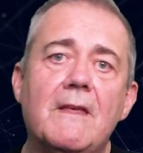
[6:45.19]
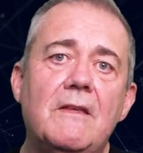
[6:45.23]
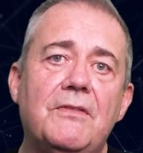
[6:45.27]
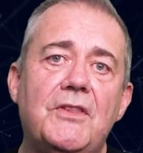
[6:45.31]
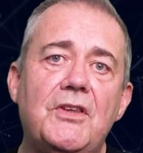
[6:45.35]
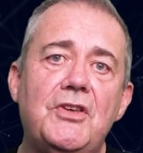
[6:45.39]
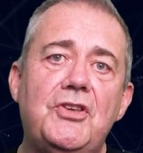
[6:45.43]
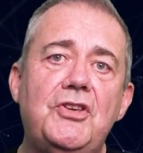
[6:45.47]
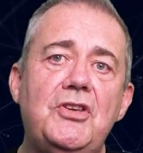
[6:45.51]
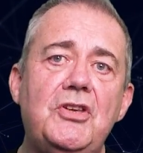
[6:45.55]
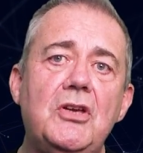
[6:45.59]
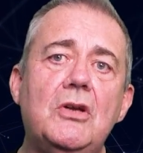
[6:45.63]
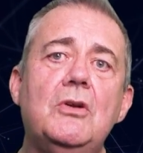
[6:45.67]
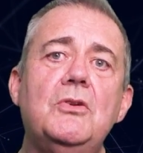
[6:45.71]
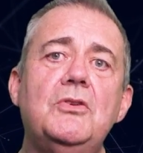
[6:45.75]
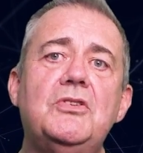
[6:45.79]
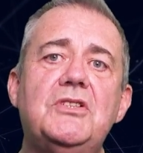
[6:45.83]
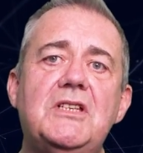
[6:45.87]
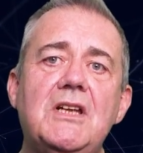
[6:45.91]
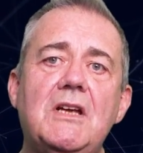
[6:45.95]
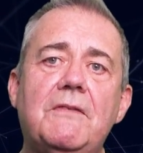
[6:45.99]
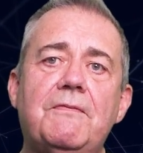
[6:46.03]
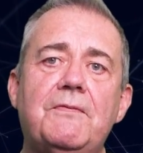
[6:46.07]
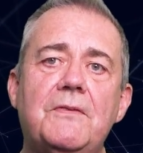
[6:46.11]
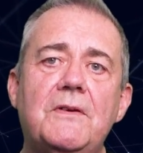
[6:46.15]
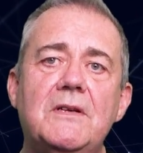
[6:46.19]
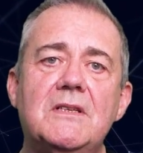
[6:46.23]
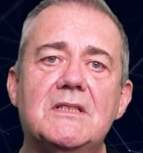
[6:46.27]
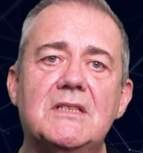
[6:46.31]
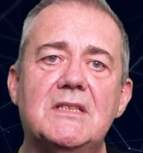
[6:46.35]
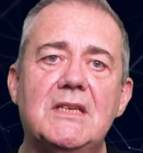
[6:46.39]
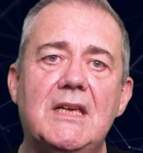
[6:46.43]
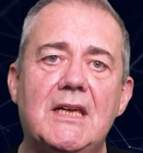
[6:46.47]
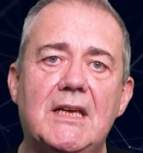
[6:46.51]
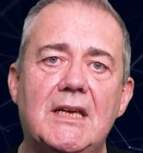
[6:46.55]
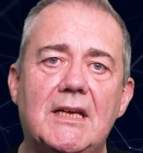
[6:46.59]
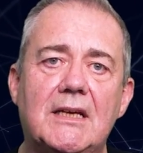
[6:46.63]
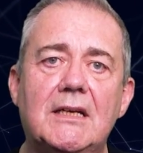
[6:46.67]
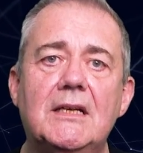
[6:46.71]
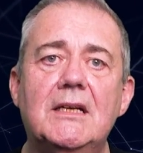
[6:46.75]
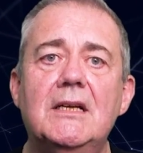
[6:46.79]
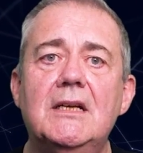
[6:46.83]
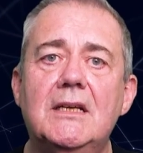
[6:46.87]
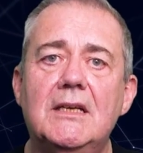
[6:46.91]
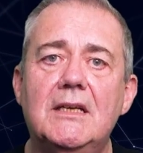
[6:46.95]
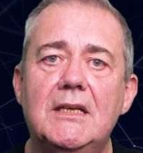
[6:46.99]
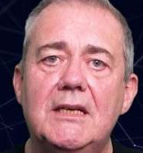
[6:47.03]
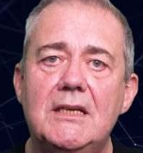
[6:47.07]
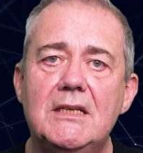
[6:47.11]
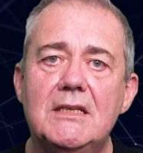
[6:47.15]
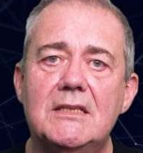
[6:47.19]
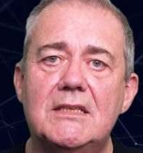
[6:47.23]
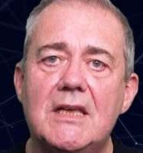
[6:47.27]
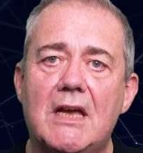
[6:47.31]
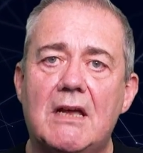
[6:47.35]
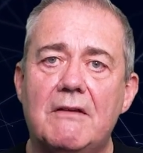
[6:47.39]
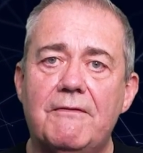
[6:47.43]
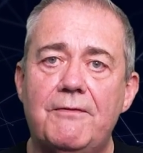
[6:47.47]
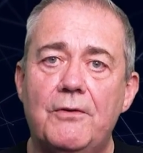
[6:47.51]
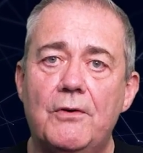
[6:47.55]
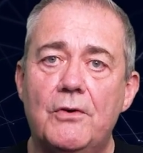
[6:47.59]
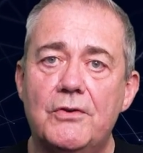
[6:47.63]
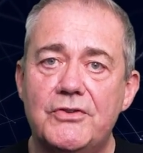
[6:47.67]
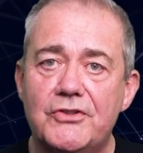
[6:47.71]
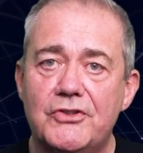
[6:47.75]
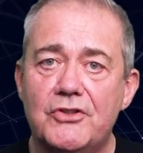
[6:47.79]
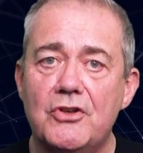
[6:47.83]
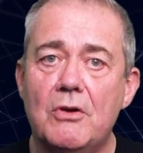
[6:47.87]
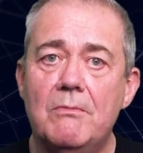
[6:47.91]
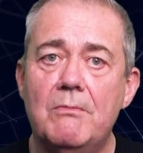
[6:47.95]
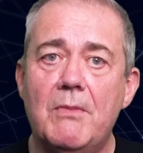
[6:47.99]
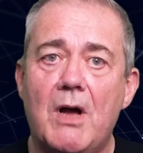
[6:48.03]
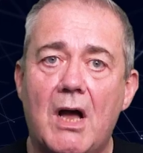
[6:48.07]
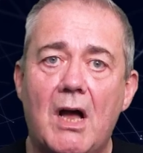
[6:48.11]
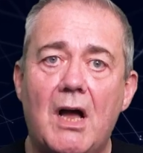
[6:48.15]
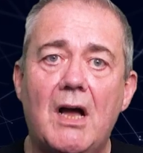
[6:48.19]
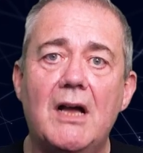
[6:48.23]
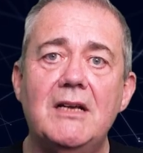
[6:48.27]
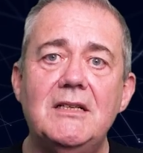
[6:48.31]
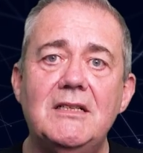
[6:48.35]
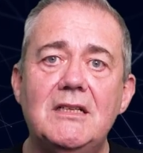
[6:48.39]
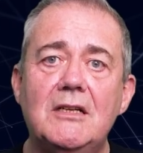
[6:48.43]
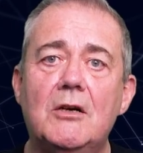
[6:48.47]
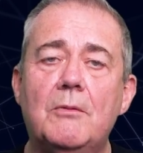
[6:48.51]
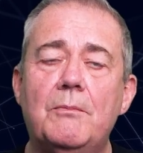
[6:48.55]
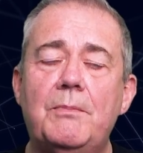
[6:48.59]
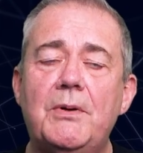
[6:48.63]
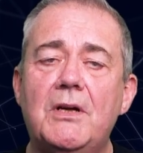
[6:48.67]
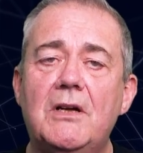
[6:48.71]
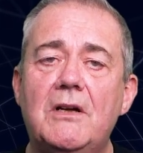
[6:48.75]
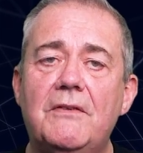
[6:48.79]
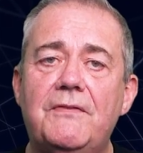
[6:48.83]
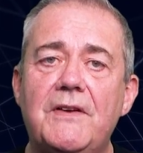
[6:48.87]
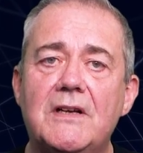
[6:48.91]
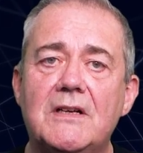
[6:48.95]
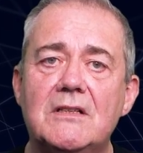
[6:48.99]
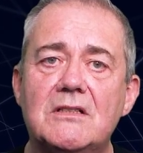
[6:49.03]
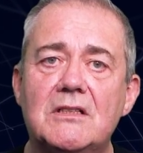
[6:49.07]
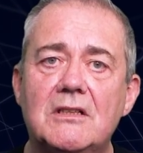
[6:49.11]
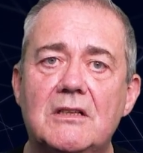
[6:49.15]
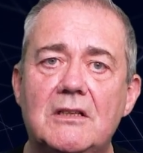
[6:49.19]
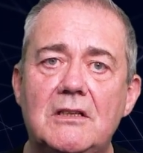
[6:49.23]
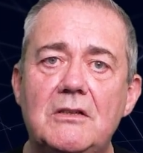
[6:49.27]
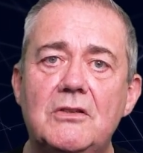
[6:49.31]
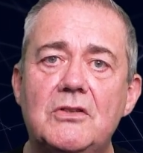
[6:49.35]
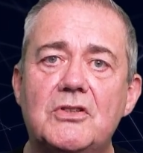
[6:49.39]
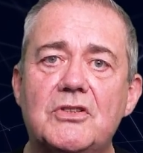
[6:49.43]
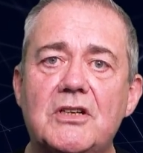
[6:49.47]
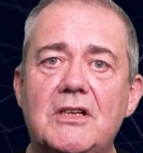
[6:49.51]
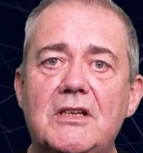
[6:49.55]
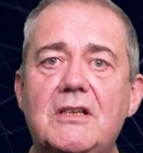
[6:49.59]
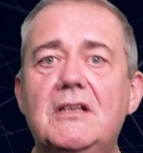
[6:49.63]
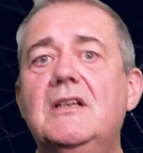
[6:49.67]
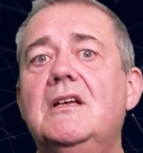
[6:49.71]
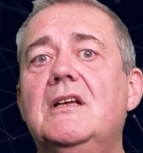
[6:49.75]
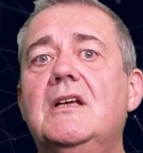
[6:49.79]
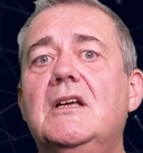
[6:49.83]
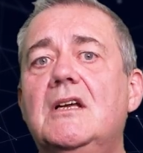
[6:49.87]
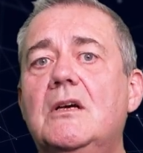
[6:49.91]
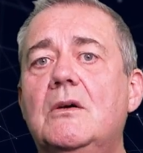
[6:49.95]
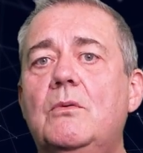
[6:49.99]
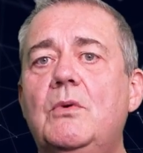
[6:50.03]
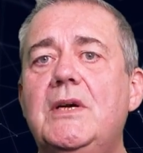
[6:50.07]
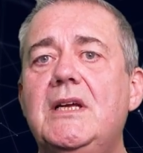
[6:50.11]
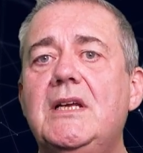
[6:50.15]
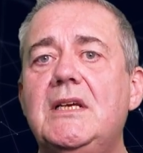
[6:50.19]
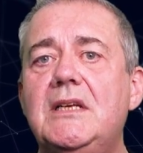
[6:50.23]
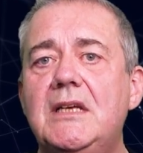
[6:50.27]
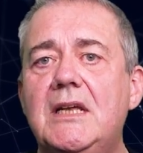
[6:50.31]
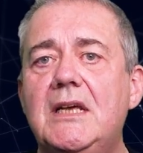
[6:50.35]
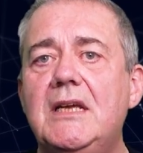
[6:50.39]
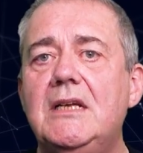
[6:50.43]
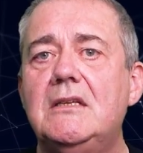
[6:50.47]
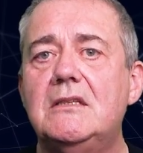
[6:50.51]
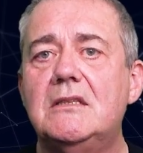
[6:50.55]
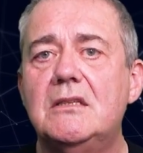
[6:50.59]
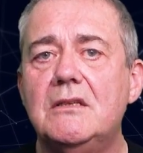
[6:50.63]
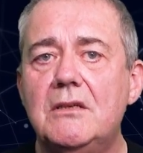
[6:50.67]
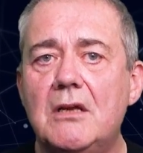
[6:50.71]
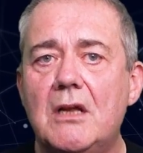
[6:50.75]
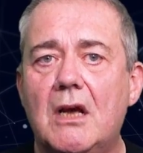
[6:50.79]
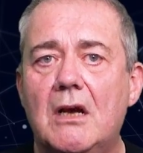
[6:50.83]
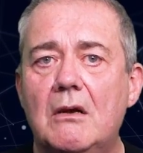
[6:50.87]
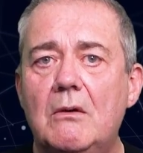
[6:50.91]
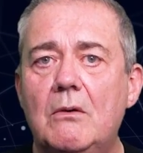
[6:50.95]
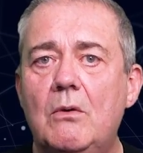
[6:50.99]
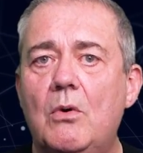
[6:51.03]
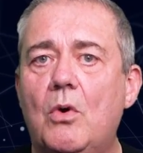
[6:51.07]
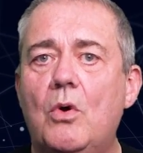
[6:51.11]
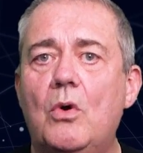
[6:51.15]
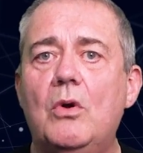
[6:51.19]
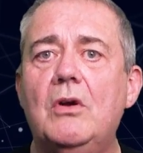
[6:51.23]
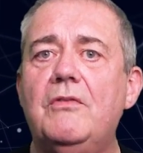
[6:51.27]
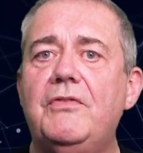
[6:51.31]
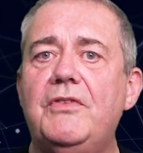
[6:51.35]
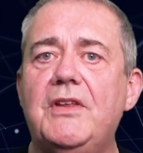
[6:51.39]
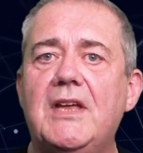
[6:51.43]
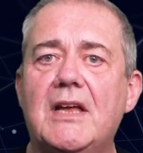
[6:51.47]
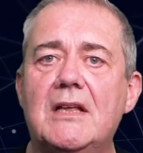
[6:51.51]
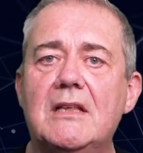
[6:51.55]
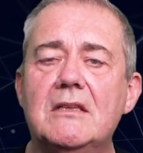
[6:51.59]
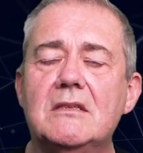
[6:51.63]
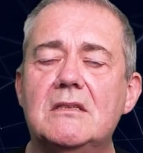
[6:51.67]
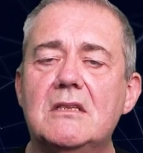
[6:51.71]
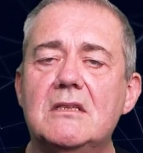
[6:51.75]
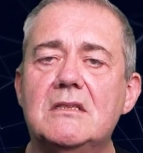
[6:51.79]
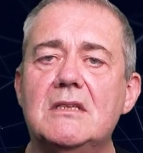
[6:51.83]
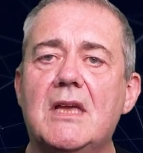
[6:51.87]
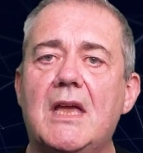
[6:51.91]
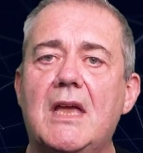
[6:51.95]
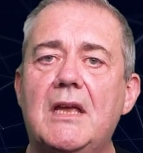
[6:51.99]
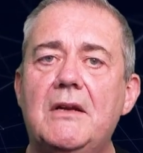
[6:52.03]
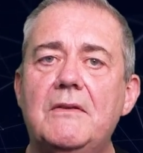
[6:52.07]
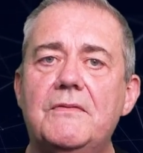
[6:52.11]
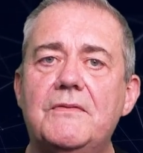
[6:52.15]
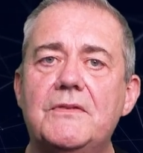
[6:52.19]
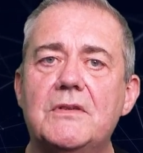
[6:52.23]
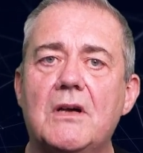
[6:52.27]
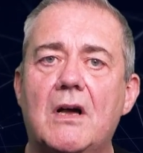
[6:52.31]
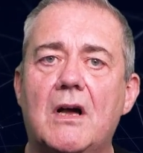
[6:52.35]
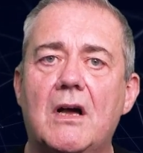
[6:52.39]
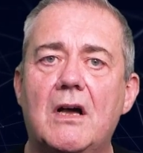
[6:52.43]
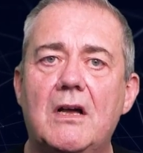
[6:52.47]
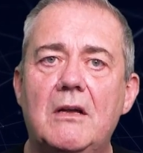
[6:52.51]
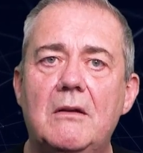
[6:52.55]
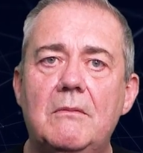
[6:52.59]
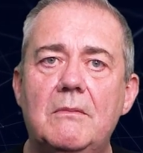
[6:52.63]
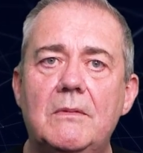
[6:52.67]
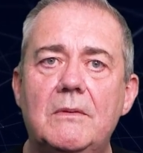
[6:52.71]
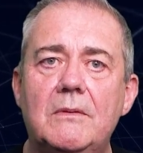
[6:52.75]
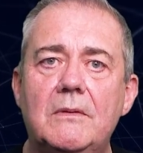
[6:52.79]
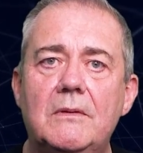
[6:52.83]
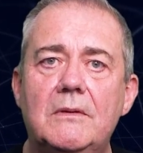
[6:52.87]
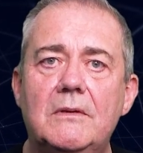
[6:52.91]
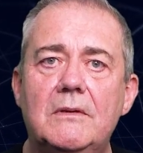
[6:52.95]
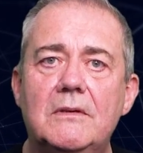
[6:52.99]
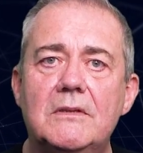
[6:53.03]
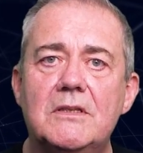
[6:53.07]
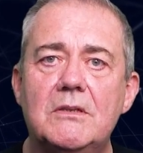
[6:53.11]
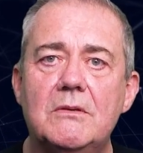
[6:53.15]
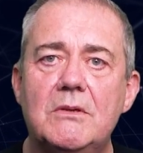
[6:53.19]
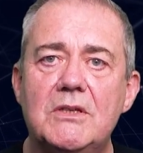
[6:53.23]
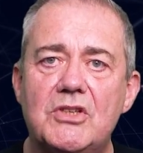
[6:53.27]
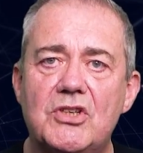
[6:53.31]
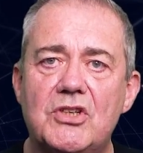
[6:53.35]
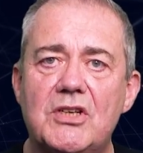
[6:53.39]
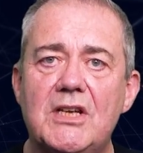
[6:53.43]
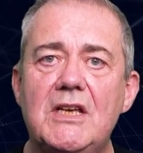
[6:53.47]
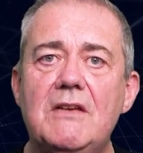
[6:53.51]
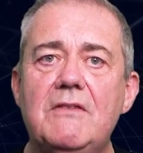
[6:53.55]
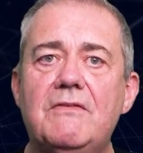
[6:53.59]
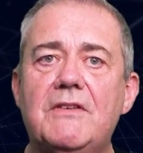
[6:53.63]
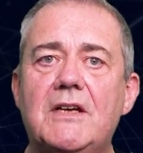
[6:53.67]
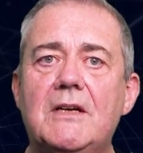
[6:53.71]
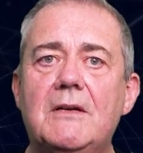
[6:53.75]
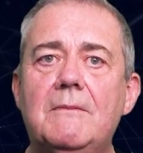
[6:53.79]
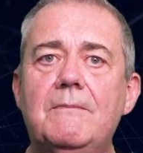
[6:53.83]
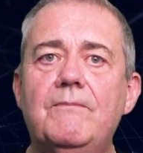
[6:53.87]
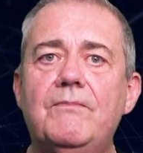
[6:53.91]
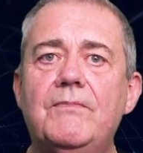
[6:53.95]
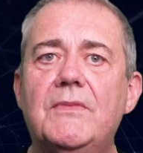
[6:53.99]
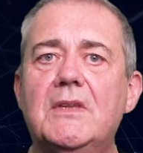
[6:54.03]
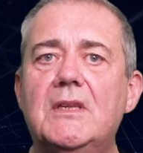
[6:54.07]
The huge difference here is that for some ideal perfect solution, we'd need to know all of the answers ahead of time to achieve it.